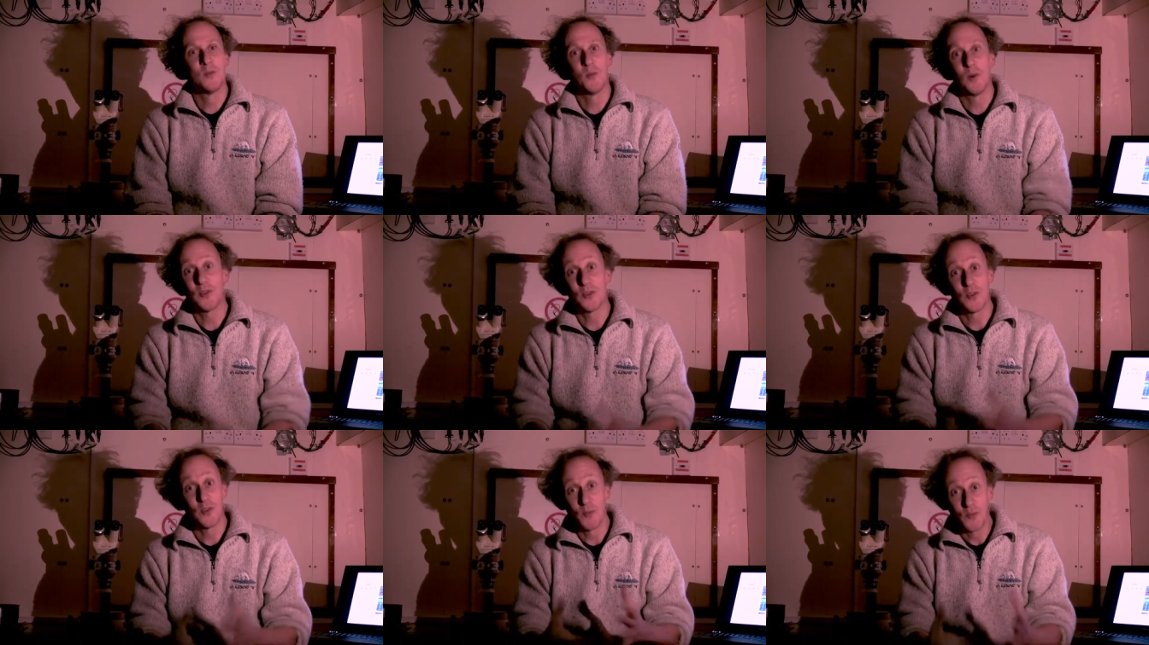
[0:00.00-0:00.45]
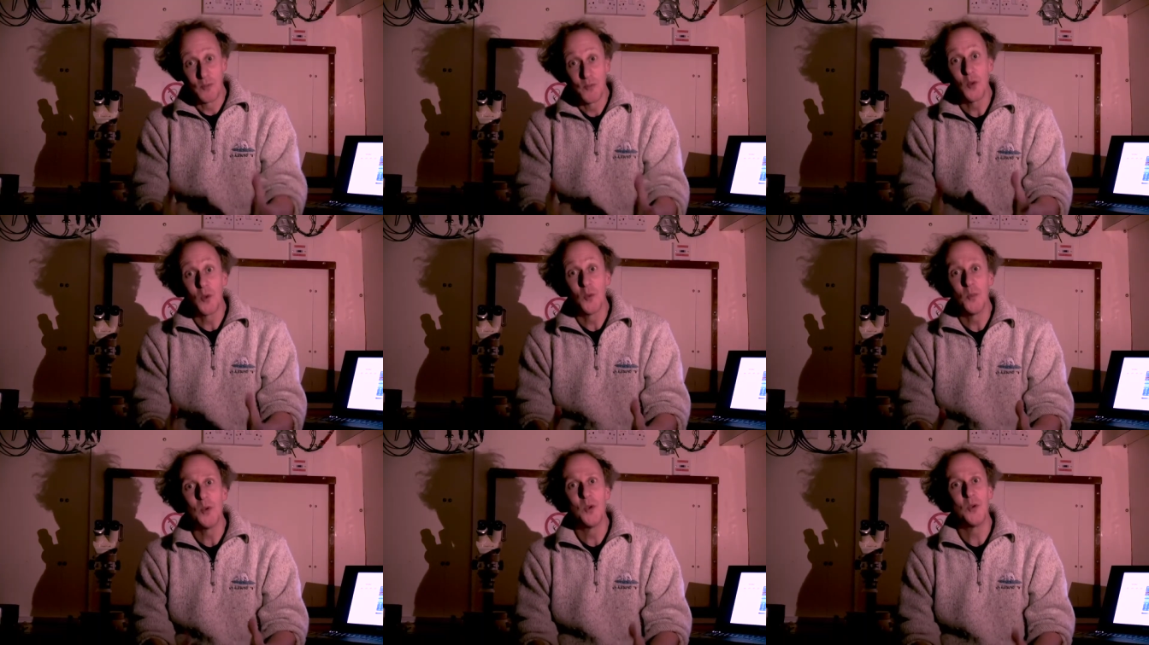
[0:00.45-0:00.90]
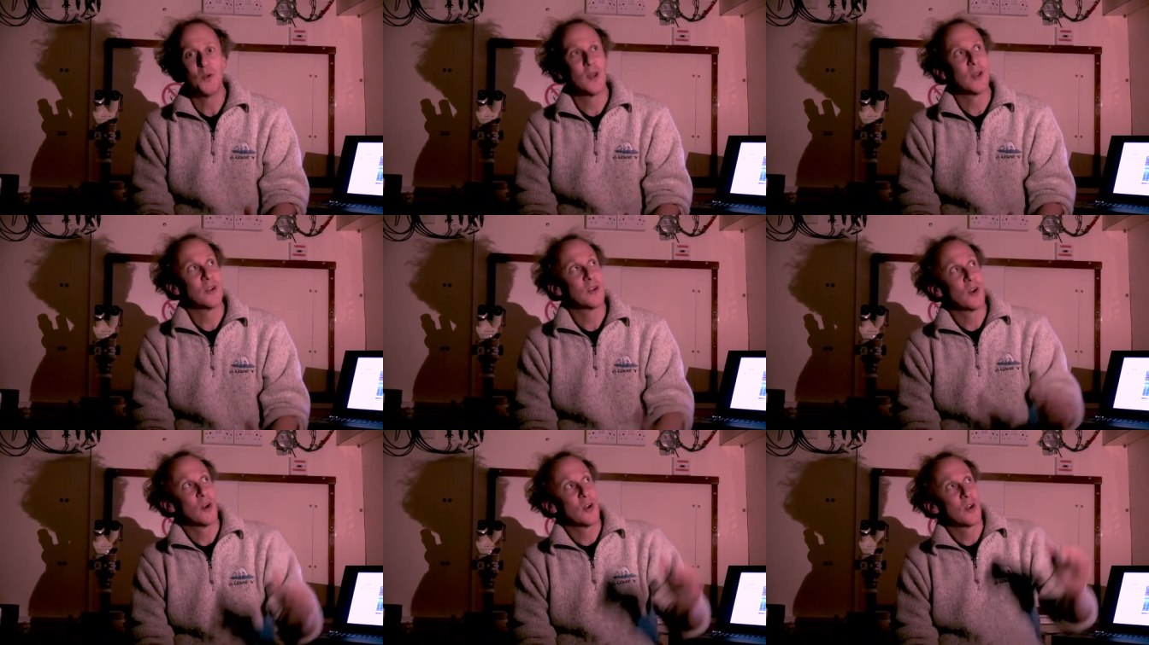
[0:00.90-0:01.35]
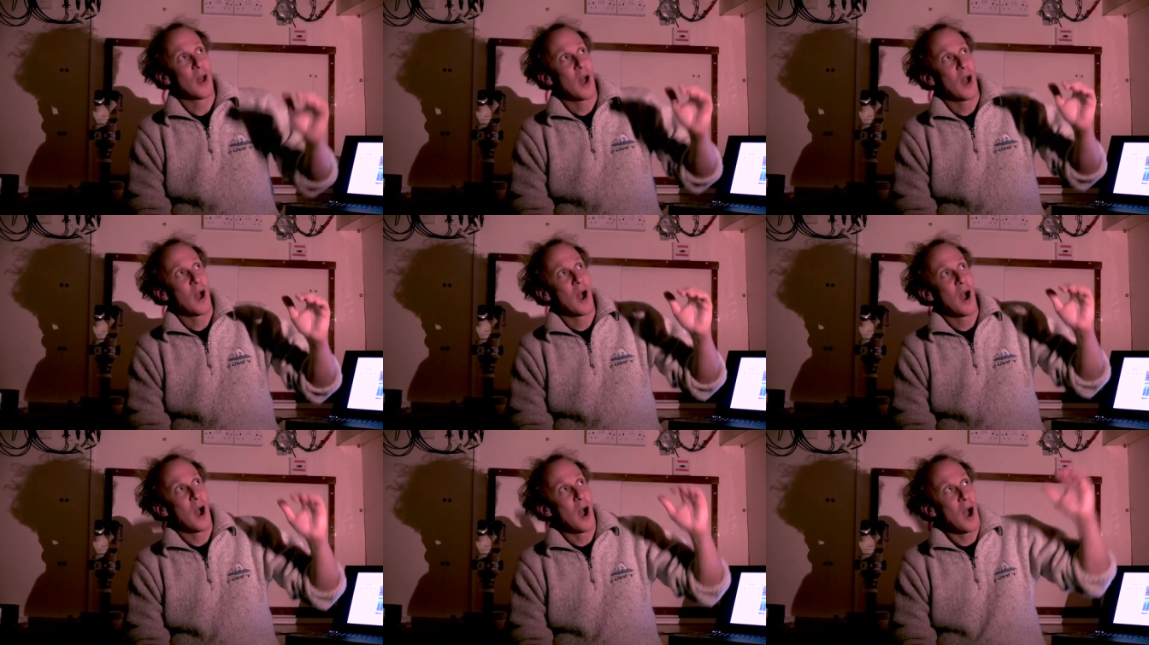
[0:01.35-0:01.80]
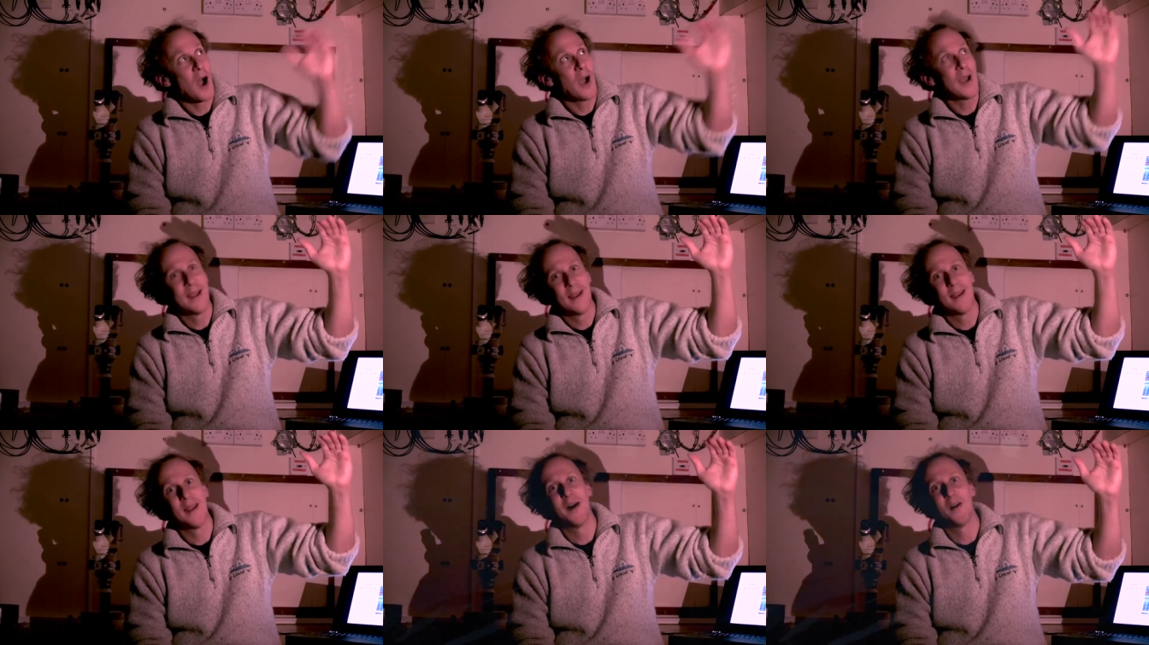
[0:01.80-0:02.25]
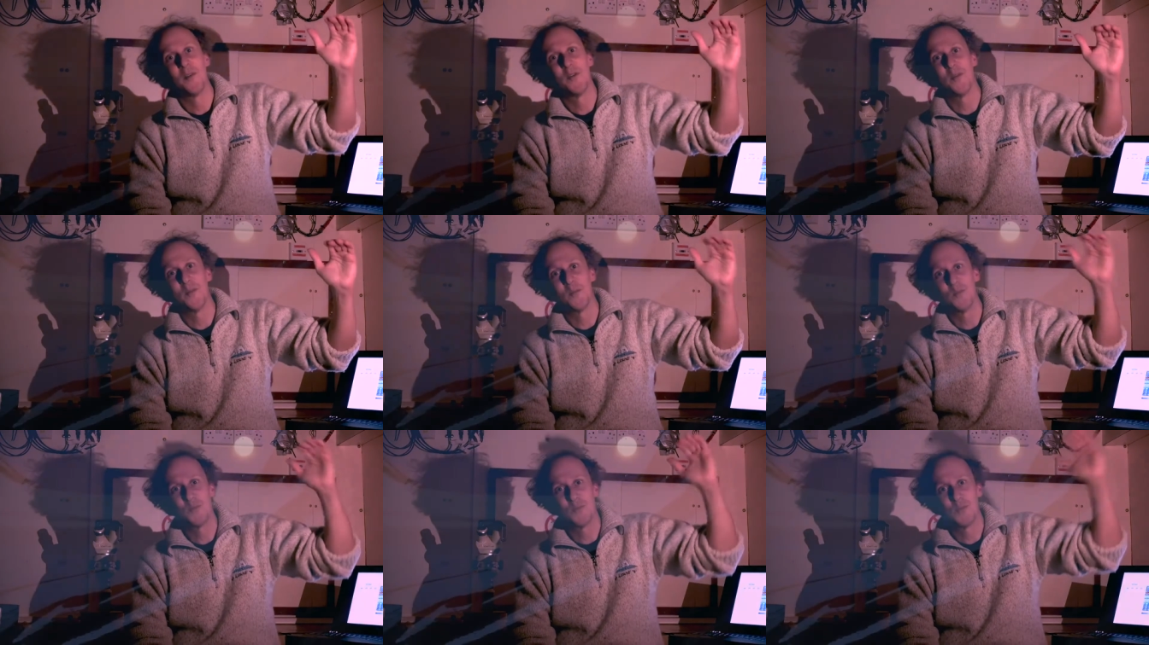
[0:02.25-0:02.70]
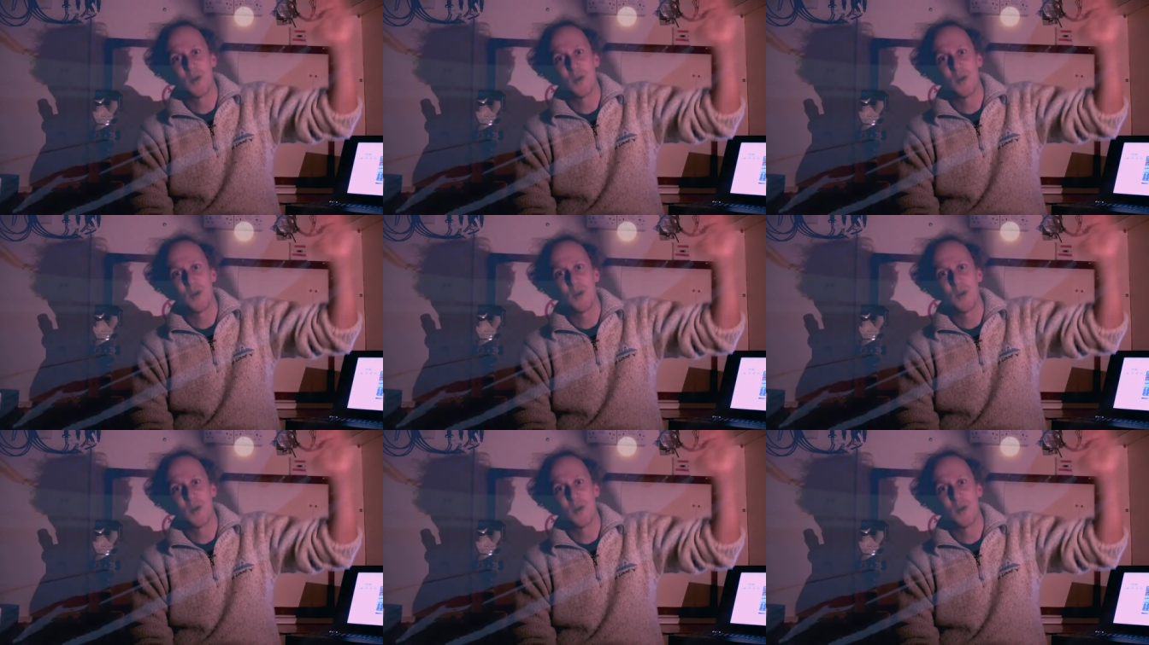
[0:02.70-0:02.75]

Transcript: once the full moon had got high enough and